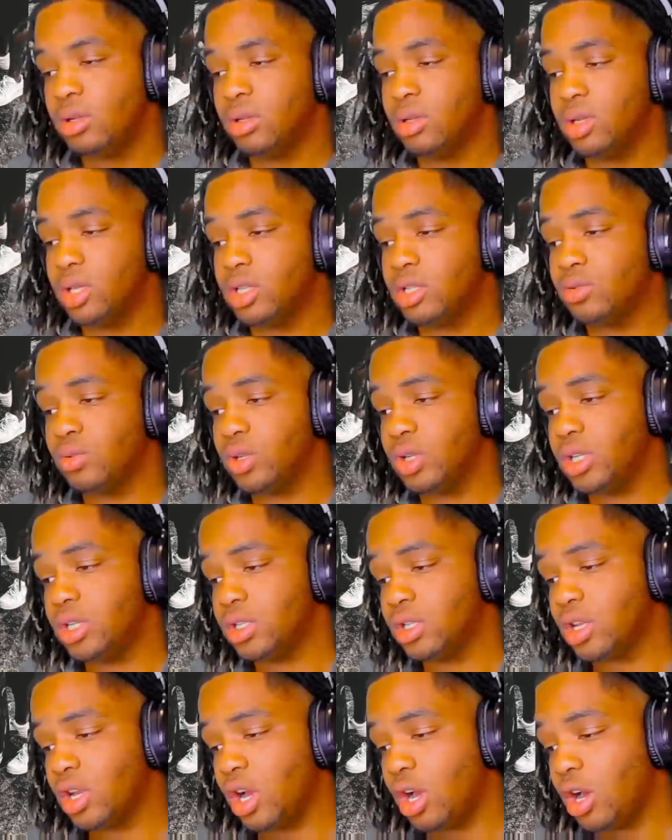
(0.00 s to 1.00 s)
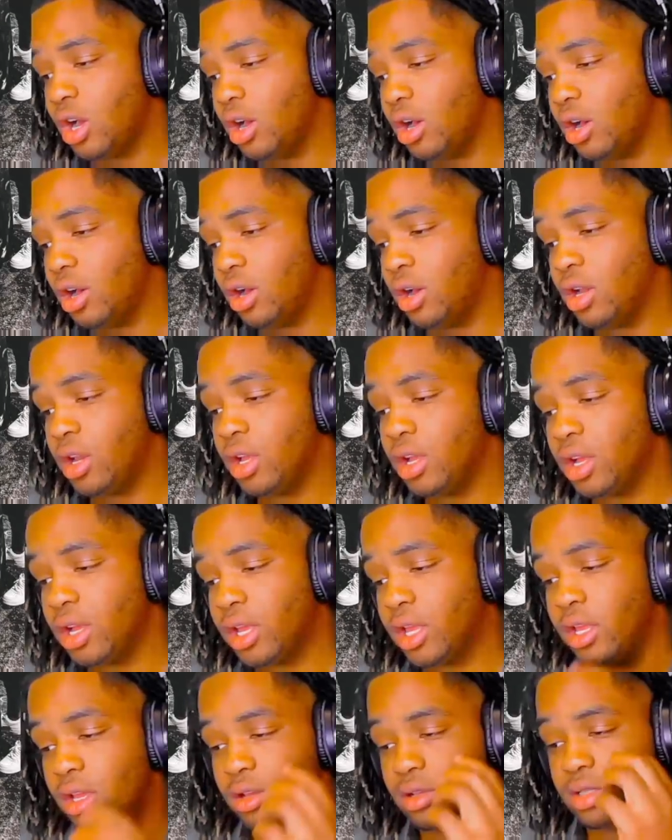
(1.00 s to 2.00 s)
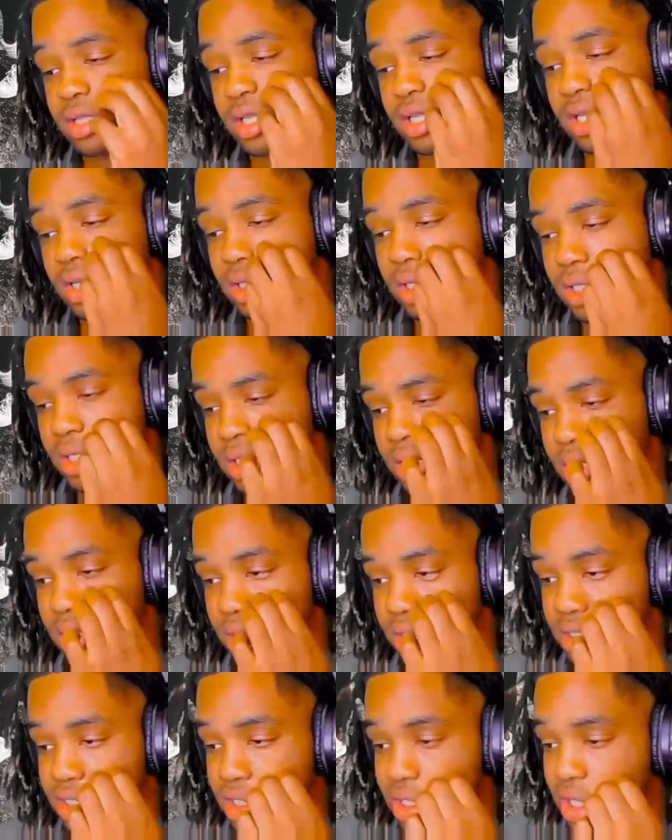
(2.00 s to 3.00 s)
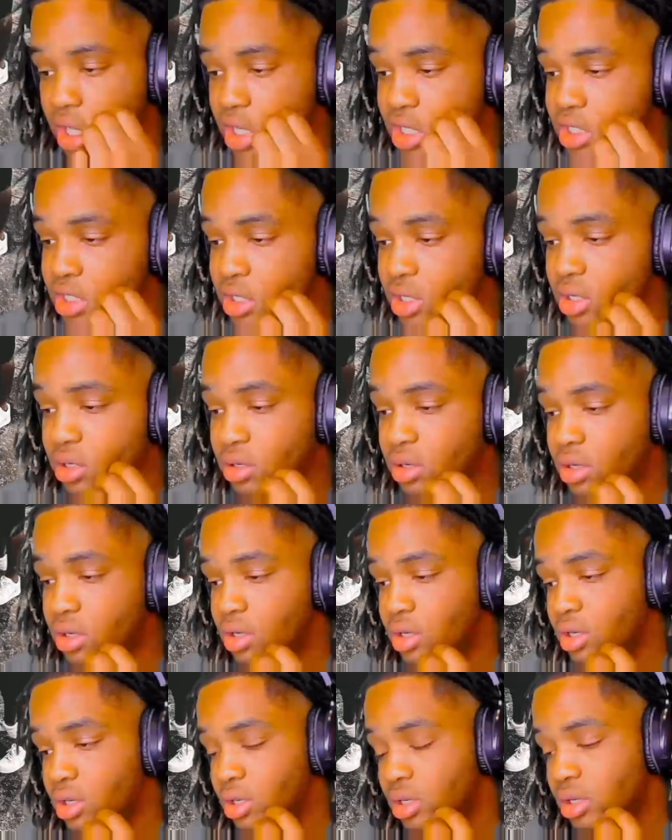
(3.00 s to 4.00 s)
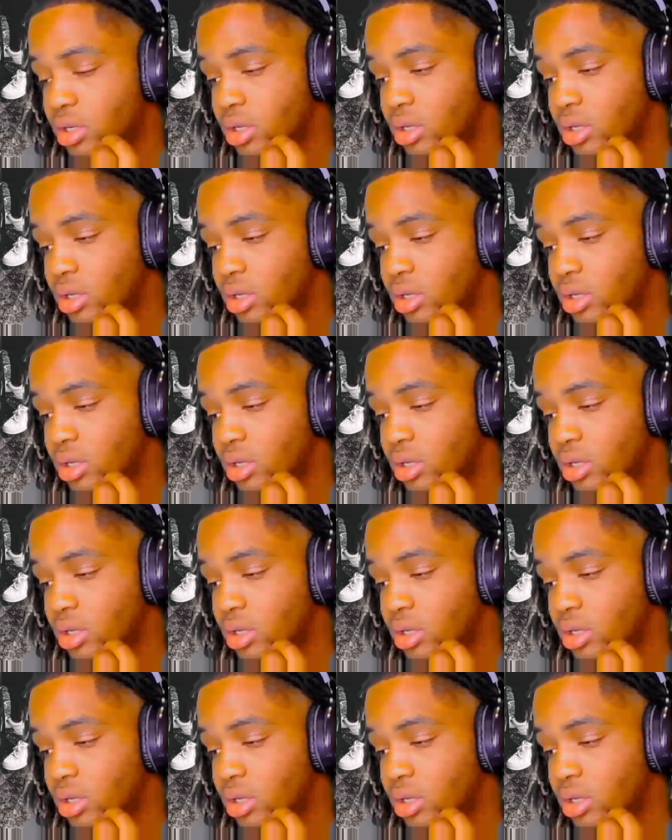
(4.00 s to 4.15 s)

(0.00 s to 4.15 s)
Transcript: This one is called Guilty. It's the last song on it.